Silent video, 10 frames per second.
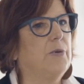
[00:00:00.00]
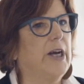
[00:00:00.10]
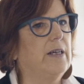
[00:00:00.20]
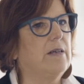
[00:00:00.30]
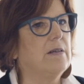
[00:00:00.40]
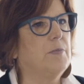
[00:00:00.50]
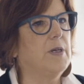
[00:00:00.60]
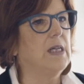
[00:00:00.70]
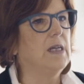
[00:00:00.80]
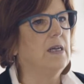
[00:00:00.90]
practice,
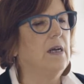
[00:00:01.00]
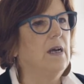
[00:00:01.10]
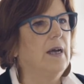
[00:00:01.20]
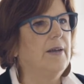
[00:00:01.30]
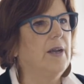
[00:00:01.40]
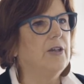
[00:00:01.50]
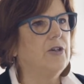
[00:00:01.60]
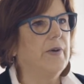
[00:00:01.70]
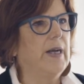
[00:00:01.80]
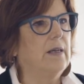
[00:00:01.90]
but not
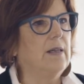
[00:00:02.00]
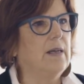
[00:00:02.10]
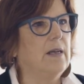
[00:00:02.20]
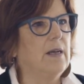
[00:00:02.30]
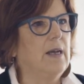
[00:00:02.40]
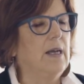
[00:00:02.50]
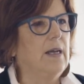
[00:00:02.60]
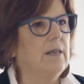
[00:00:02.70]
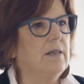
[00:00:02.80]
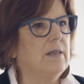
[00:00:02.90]
directly.
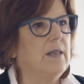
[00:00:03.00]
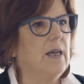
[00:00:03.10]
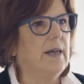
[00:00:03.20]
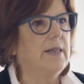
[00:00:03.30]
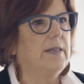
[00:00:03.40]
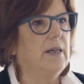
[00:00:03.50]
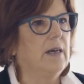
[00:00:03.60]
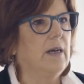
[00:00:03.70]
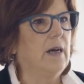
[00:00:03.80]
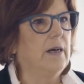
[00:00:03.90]
It's the
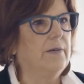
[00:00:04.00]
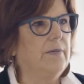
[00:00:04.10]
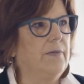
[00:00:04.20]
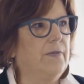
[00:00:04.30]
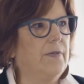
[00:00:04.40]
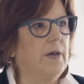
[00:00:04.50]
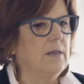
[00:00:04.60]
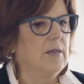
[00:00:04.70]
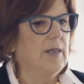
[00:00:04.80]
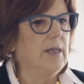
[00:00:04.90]
idea of
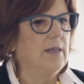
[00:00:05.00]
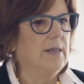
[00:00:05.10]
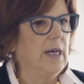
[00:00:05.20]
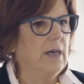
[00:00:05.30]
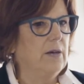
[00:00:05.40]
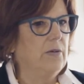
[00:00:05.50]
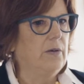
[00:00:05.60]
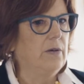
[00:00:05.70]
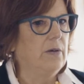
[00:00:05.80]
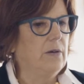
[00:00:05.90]
sitting
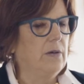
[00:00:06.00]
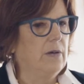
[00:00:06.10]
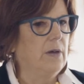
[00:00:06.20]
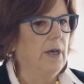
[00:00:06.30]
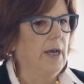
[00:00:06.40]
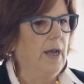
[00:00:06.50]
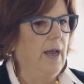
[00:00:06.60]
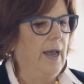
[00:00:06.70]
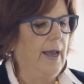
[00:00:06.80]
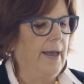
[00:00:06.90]
down
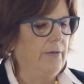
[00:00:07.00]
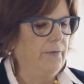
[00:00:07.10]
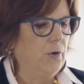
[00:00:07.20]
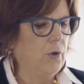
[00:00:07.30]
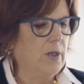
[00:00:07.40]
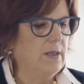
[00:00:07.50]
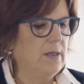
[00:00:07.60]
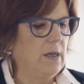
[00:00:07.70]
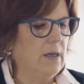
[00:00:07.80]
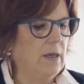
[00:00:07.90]
and
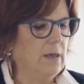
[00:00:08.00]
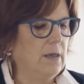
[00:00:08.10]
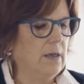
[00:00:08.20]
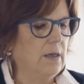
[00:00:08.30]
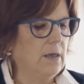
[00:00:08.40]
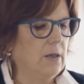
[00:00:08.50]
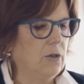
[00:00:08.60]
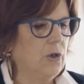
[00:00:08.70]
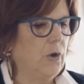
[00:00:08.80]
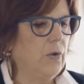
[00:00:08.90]
focusing
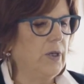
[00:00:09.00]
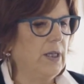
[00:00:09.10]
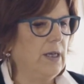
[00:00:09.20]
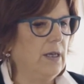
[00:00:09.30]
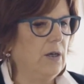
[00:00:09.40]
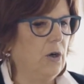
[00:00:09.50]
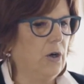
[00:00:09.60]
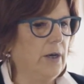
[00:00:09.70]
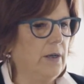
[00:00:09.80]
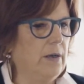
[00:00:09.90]
totally
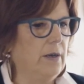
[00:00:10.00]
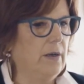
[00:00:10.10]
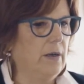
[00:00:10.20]
on